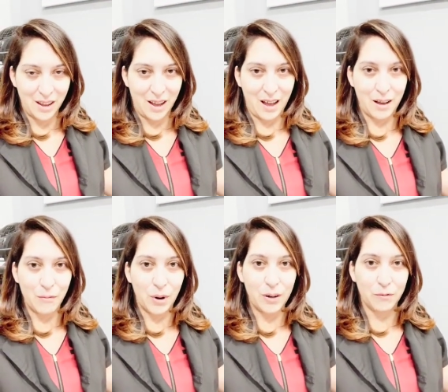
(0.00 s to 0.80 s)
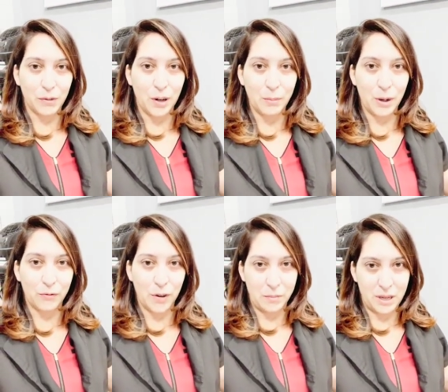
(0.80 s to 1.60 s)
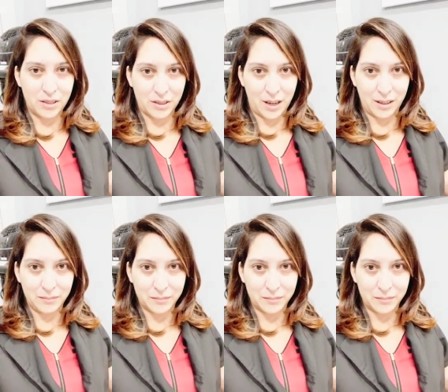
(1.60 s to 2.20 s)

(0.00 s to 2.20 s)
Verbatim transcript: I have one from Misi,